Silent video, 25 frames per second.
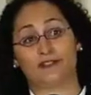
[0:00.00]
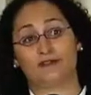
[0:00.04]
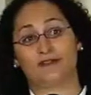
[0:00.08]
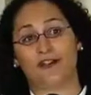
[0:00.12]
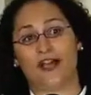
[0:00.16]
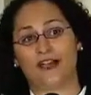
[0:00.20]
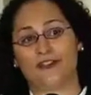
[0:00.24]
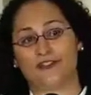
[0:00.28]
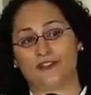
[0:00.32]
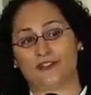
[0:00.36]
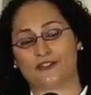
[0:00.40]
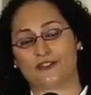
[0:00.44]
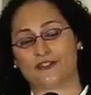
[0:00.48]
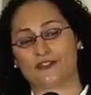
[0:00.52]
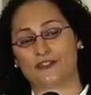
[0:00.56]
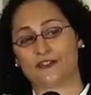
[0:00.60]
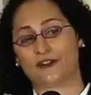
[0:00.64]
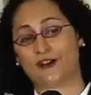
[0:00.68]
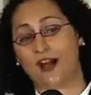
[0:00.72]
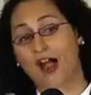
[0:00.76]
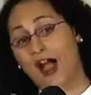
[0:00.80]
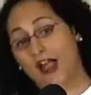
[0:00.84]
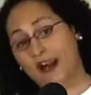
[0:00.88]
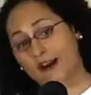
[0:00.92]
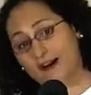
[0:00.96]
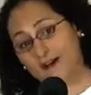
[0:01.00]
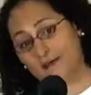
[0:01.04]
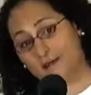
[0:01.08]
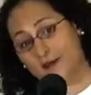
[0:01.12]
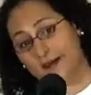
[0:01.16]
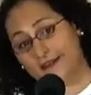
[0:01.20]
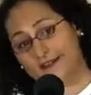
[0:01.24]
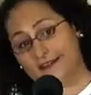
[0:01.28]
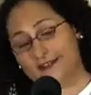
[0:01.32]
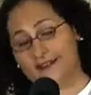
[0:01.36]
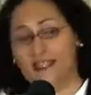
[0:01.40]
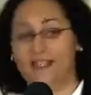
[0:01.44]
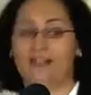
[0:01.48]
advisors are hired by
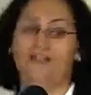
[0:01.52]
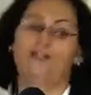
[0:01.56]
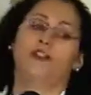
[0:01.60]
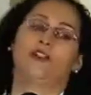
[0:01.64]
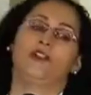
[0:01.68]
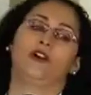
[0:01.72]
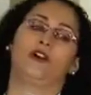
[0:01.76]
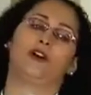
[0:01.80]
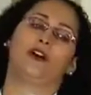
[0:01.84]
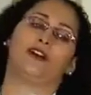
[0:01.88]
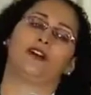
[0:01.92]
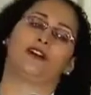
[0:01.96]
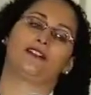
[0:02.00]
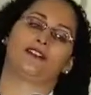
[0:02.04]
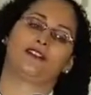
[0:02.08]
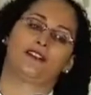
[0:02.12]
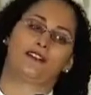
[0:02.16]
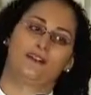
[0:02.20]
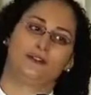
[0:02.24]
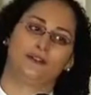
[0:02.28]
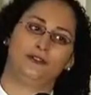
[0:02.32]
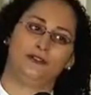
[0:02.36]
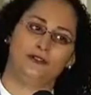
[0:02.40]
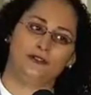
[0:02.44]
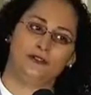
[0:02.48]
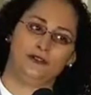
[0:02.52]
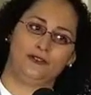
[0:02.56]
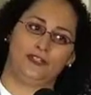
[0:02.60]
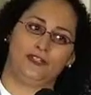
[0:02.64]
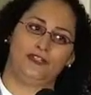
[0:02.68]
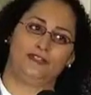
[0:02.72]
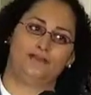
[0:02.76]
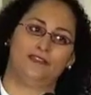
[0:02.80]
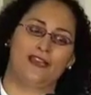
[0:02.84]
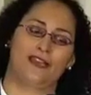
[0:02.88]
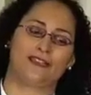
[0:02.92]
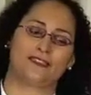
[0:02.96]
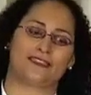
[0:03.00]
the state of New York to
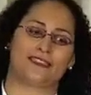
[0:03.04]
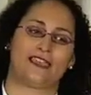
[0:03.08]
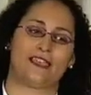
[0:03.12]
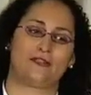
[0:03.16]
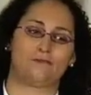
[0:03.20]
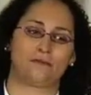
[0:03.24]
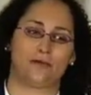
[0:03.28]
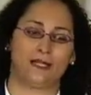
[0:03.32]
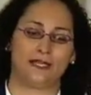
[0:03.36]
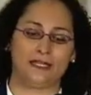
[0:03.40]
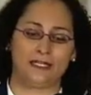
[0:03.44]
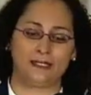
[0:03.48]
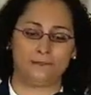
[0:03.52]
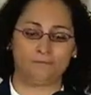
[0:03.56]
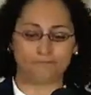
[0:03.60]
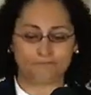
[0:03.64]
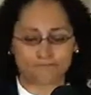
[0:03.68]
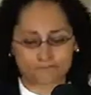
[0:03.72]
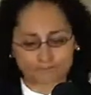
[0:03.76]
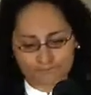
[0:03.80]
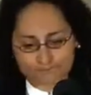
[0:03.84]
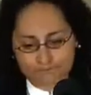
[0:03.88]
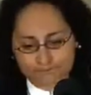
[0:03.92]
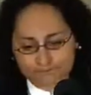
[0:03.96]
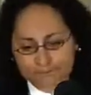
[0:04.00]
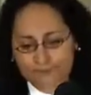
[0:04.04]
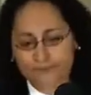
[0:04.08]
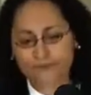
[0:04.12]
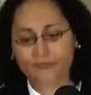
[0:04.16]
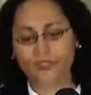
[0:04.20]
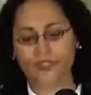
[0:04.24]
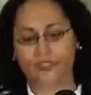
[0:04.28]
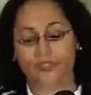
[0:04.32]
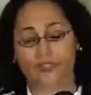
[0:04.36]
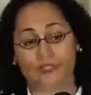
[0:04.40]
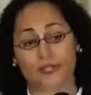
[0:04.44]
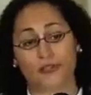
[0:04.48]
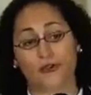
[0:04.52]
invest that money
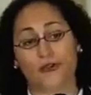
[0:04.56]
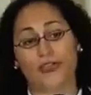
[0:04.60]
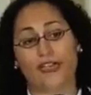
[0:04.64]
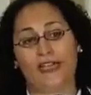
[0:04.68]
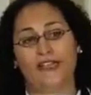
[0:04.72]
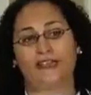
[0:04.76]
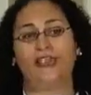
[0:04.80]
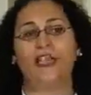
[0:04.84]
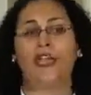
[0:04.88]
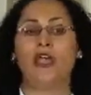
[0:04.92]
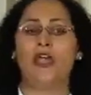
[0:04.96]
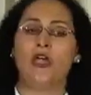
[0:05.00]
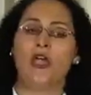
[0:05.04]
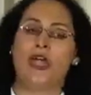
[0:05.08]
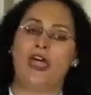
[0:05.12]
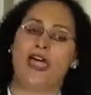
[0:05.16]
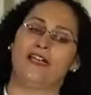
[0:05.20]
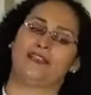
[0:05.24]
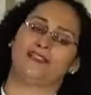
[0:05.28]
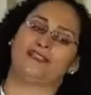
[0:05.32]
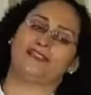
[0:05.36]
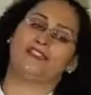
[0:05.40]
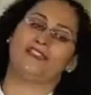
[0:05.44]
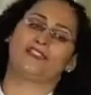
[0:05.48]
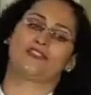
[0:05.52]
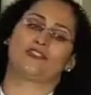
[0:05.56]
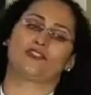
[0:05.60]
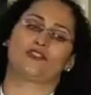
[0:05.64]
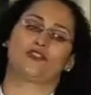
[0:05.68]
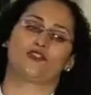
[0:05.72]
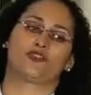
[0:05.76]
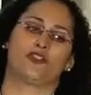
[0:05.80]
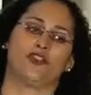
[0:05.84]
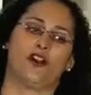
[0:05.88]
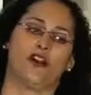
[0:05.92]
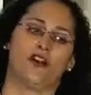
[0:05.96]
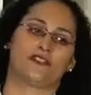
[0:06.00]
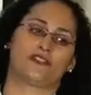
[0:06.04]
so that as each
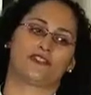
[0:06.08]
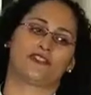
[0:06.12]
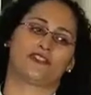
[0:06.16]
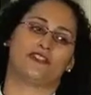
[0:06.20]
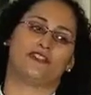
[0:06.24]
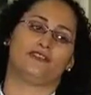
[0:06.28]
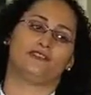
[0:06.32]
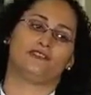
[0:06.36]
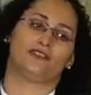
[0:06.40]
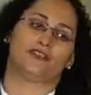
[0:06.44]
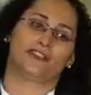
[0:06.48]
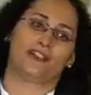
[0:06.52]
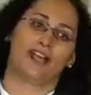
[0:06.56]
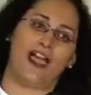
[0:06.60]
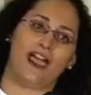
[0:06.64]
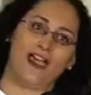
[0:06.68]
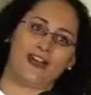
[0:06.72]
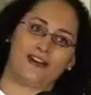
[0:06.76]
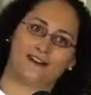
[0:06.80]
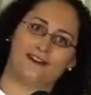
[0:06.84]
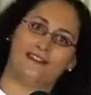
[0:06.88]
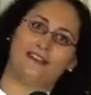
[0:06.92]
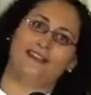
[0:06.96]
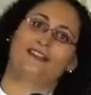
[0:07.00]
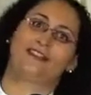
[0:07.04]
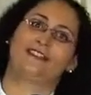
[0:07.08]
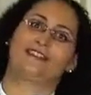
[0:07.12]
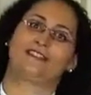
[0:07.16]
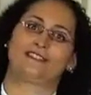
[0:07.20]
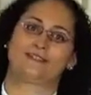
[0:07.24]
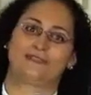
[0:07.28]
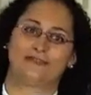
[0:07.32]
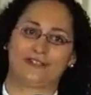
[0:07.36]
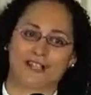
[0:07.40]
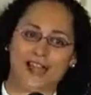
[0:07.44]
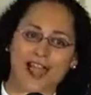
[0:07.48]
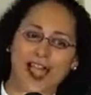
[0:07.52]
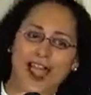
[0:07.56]
tranche of
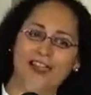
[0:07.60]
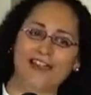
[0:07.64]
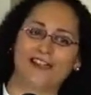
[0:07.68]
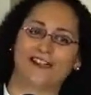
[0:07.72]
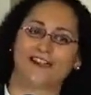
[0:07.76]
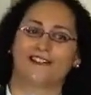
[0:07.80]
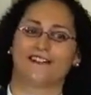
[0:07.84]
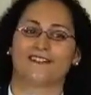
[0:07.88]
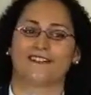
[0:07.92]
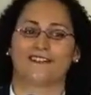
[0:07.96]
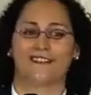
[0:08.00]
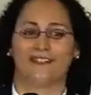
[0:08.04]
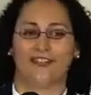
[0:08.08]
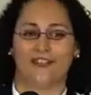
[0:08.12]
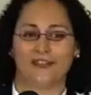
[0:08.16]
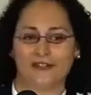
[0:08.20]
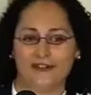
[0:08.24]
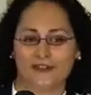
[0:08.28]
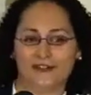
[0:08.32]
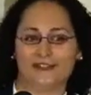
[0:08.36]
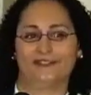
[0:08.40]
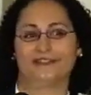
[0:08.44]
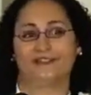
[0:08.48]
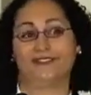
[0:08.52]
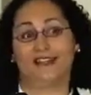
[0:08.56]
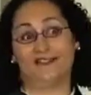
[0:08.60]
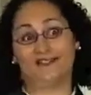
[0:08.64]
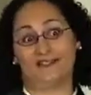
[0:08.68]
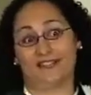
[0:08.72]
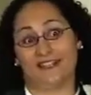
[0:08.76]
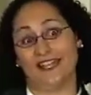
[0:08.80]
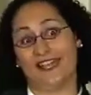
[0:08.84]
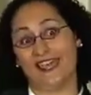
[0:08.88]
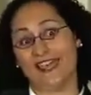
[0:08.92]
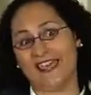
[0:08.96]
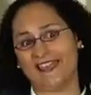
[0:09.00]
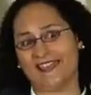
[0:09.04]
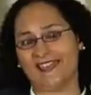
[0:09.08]
retirees retires, every
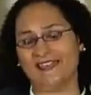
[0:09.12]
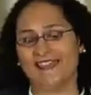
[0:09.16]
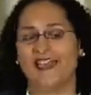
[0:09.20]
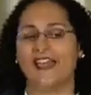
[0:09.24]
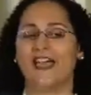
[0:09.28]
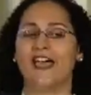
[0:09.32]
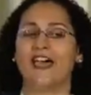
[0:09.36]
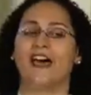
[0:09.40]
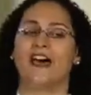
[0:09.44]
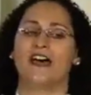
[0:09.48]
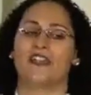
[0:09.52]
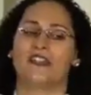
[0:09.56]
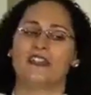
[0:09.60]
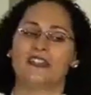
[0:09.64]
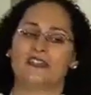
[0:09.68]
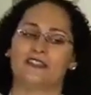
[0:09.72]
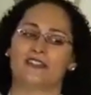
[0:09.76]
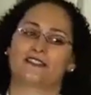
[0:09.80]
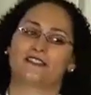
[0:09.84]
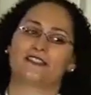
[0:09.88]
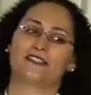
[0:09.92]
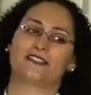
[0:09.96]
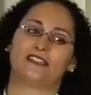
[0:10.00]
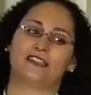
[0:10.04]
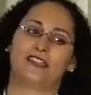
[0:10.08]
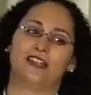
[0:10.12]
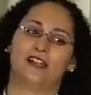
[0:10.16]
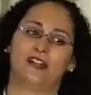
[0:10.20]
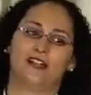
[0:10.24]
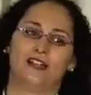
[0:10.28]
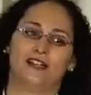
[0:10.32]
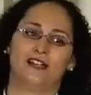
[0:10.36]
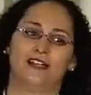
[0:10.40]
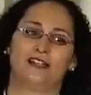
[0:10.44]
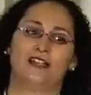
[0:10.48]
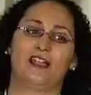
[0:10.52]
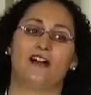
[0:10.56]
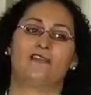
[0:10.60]
day, there's
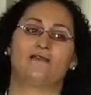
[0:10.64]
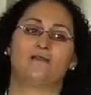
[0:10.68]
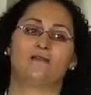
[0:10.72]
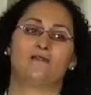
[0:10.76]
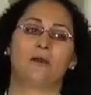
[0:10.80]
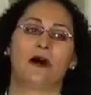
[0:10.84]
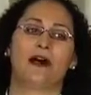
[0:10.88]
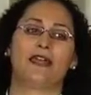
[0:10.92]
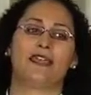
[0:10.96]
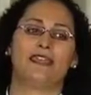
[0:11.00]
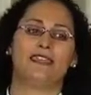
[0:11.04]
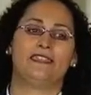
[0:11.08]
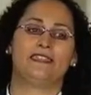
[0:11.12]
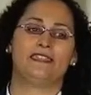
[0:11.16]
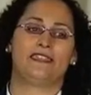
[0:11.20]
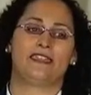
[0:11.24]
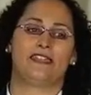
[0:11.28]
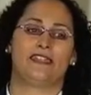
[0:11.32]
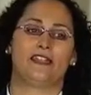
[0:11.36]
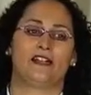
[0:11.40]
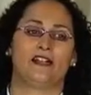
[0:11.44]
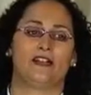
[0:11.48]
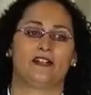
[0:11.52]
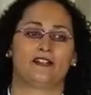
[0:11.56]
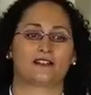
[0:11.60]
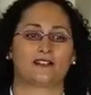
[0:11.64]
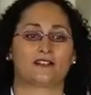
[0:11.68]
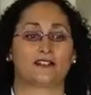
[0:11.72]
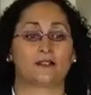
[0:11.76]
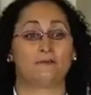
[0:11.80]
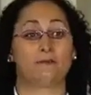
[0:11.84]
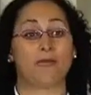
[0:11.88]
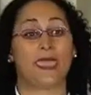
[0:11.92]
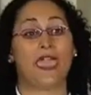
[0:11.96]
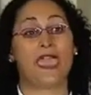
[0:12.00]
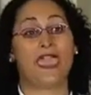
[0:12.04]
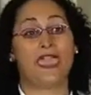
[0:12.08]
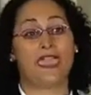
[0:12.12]
enough money there to
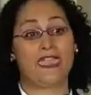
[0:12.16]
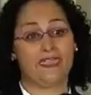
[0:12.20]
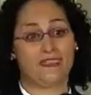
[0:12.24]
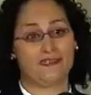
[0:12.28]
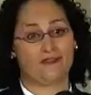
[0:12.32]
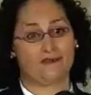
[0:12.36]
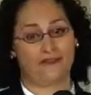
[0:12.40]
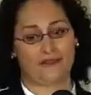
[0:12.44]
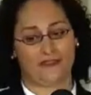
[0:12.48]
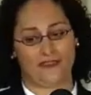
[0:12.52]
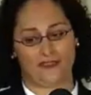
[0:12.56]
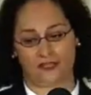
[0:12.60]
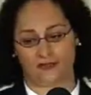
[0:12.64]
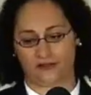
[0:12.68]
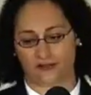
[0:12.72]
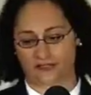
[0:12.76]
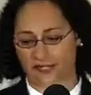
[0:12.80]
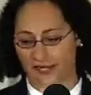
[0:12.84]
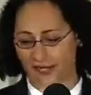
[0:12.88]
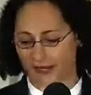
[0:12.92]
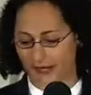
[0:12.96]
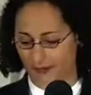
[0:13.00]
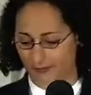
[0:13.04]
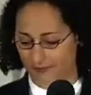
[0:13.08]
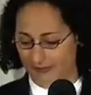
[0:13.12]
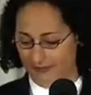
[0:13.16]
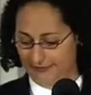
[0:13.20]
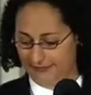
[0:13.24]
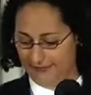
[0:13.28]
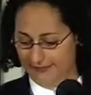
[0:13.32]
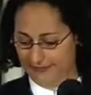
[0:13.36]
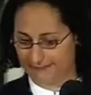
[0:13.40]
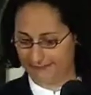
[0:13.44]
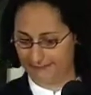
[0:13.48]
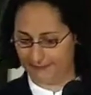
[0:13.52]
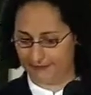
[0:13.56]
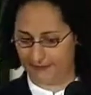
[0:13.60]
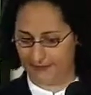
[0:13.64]
pay for their
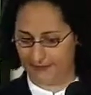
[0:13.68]
retirements.